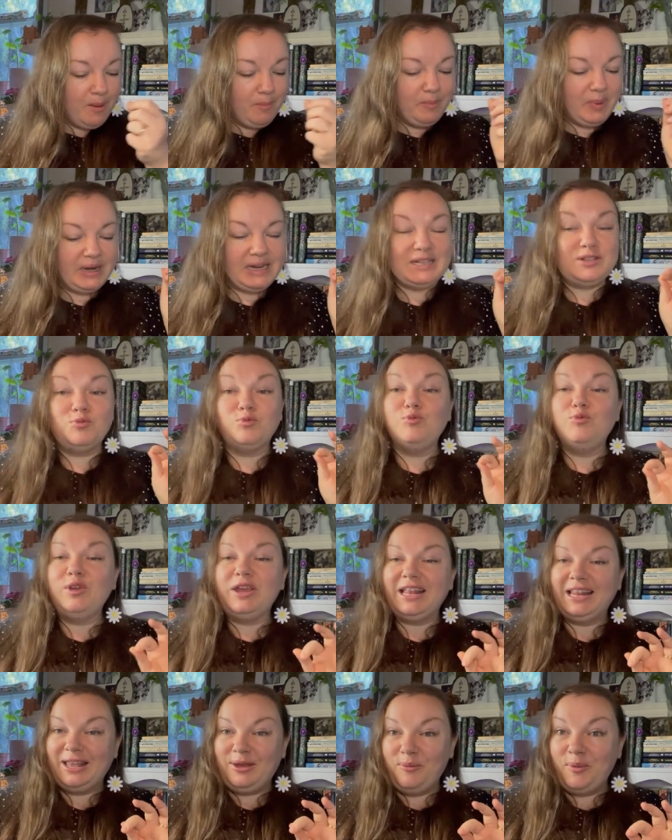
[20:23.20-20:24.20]
But it's
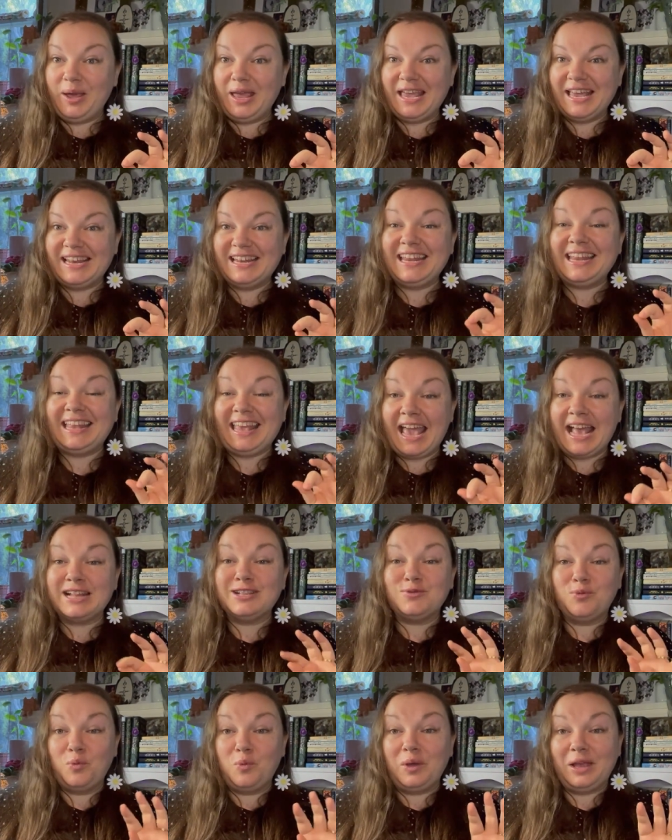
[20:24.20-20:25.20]
really weird. It
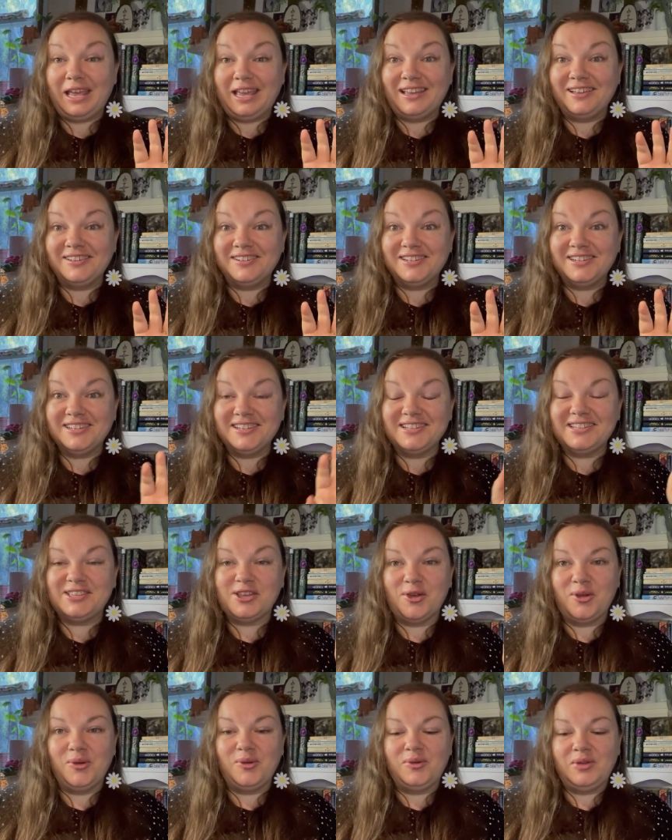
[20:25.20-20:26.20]
gets weird.
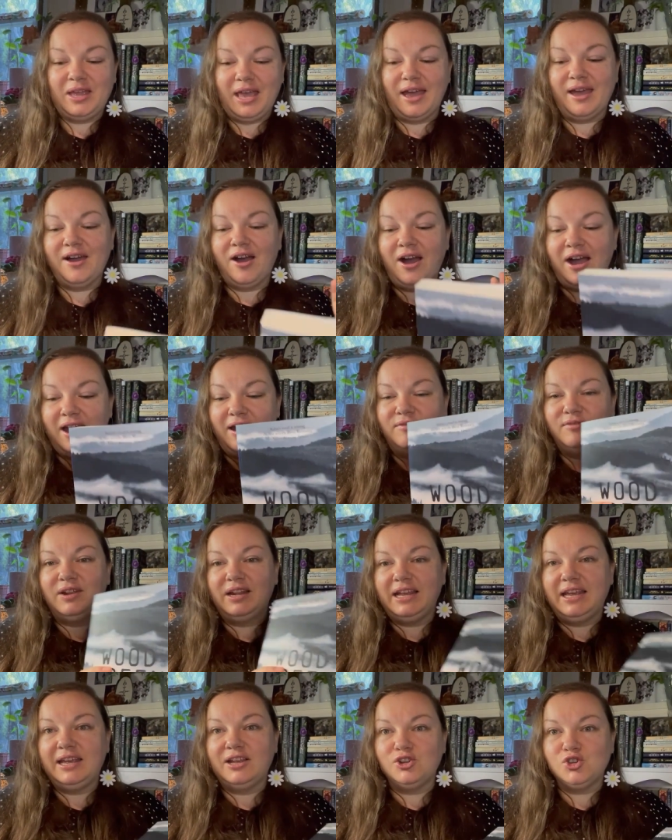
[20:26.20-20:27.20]
So yeah, I
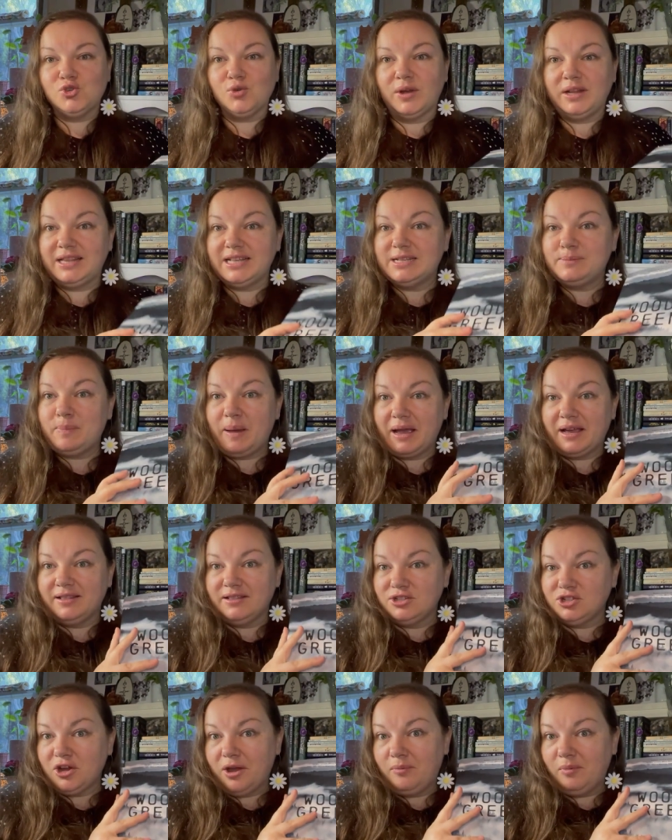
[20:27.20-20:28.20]
really enjoyed this back at
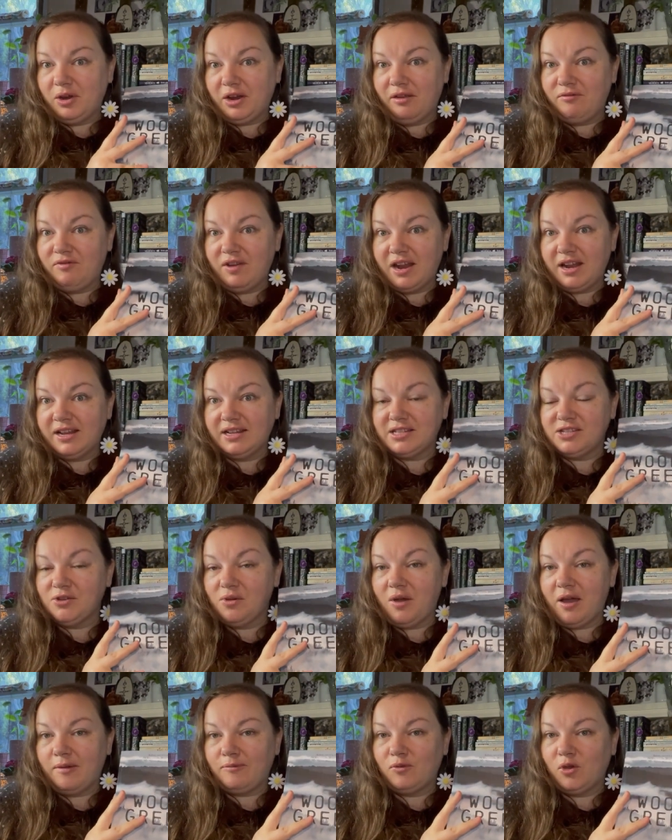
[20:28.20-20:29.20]
the time when I read it.
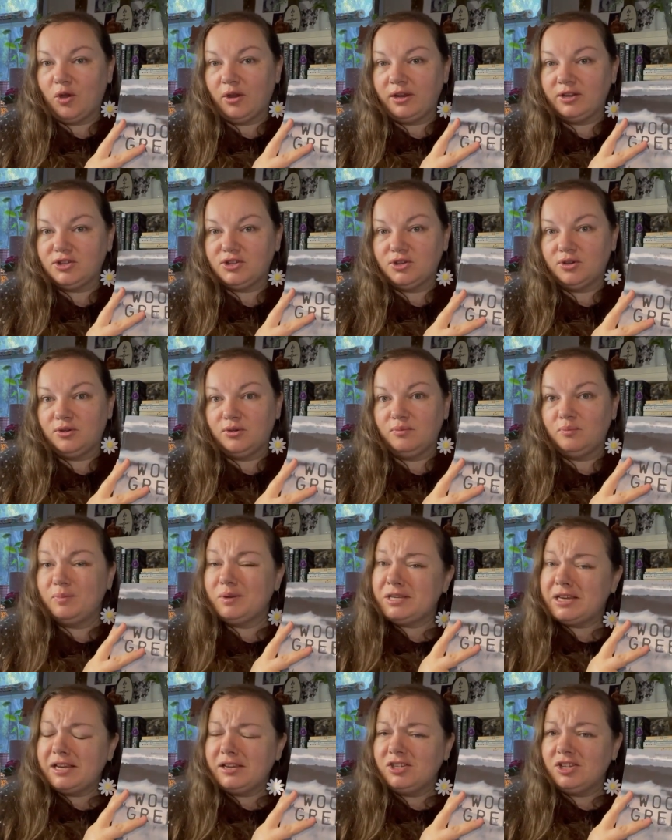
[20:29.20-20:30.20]
So I'm going to
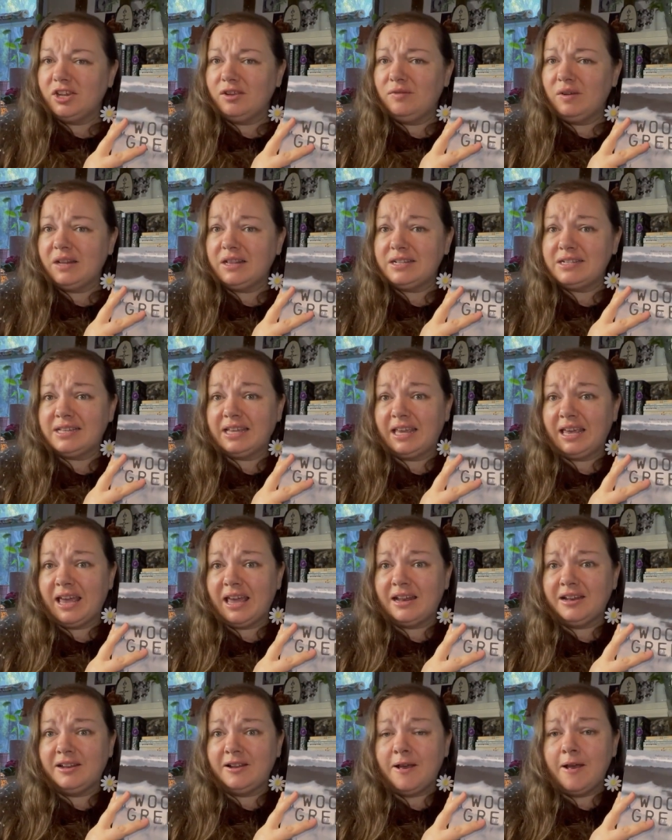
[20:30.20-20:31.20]
potentially read this
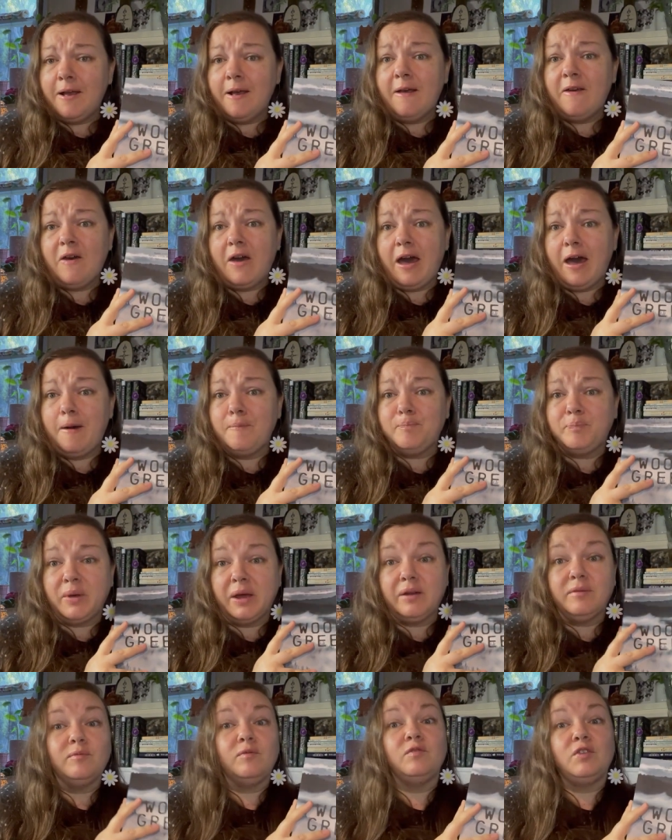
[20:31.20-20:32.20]
again, um,
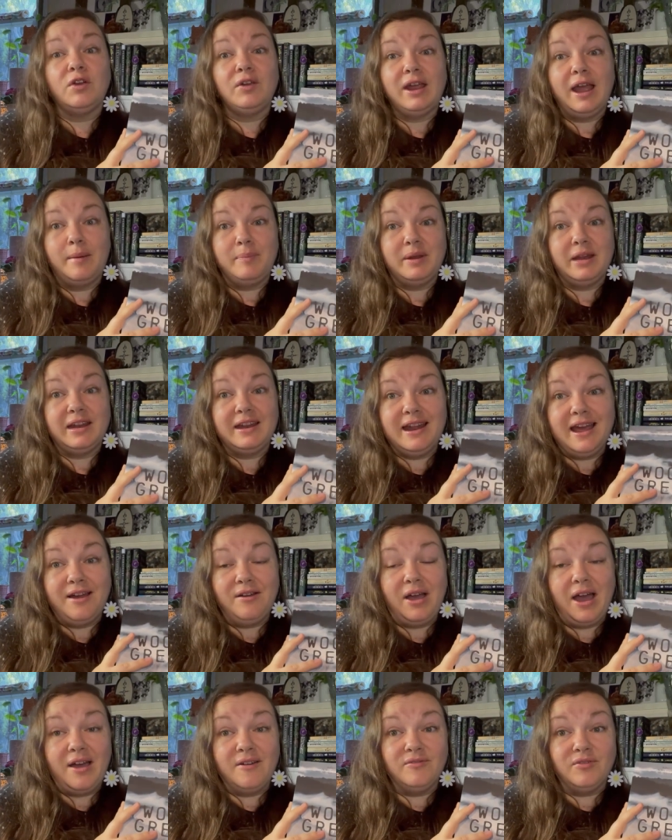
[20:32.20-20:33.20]
but very happy to now
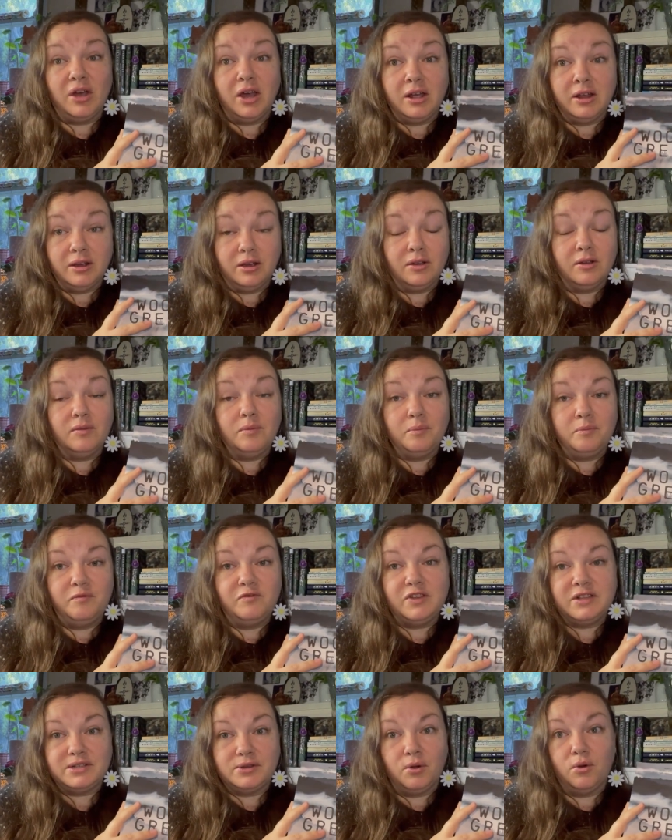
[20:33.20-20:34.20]
have a
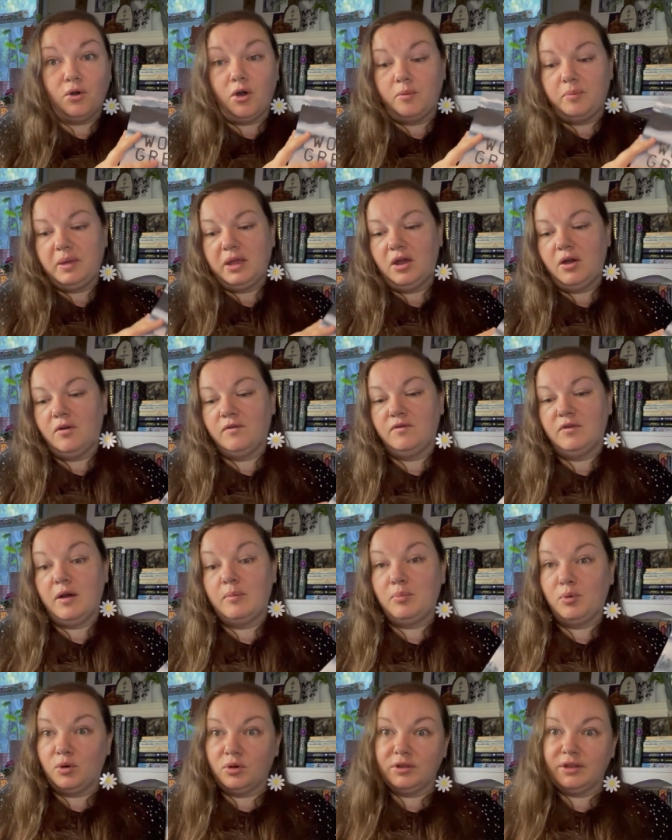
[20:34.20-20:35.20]
physical copy of a
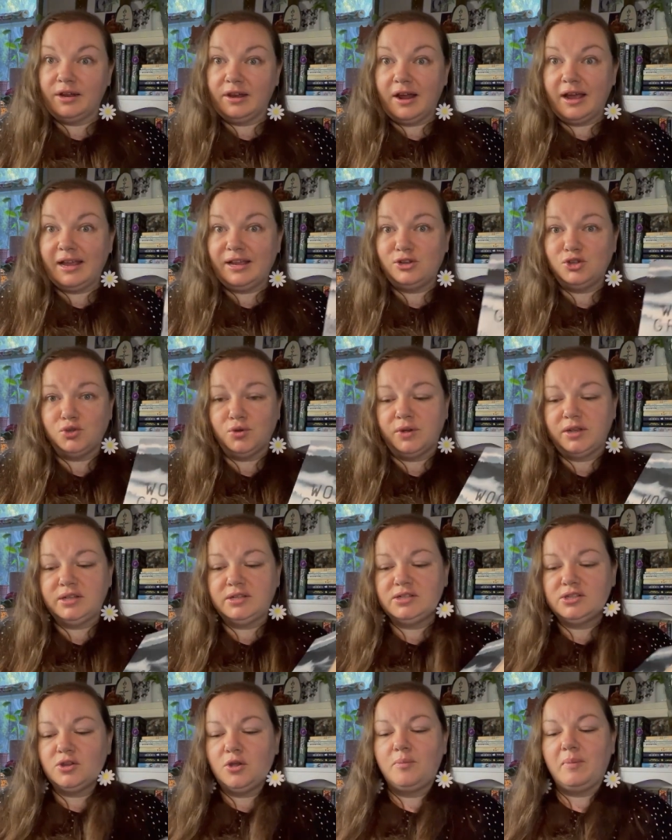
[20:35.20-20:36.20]
book that I
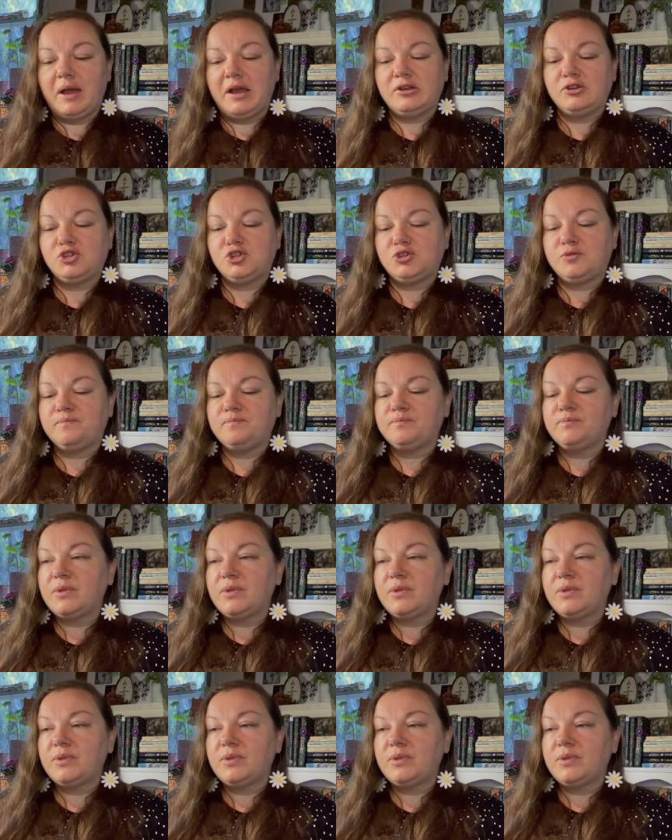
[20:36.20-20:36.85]
enjoyed so much.